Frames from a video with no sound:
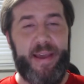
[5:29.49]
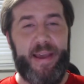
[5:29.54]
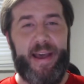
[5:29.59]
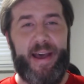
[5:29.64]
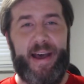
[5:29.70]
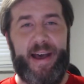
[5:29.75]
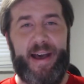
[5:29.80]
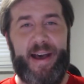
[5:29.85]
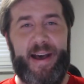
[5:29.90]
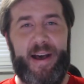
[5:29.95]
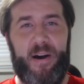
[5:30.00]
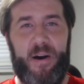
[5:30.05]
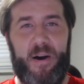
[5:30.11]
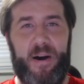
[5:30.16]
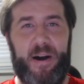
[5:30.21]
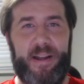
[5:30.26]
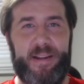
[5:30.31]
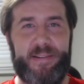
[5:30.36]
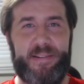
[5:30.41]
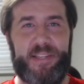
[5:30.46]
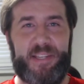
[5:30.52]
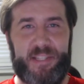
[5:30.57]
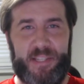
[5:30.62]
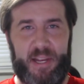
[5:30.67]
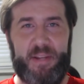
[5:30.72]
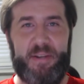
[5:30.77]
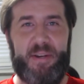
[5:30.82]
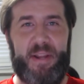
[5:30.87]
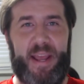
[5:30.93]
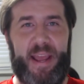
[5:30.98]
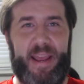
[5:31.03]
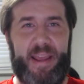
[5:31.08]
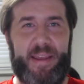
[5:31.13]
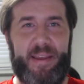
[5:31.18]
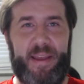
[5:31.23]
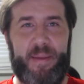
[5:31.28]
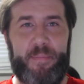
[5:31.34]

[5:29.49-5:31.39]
on Sunday,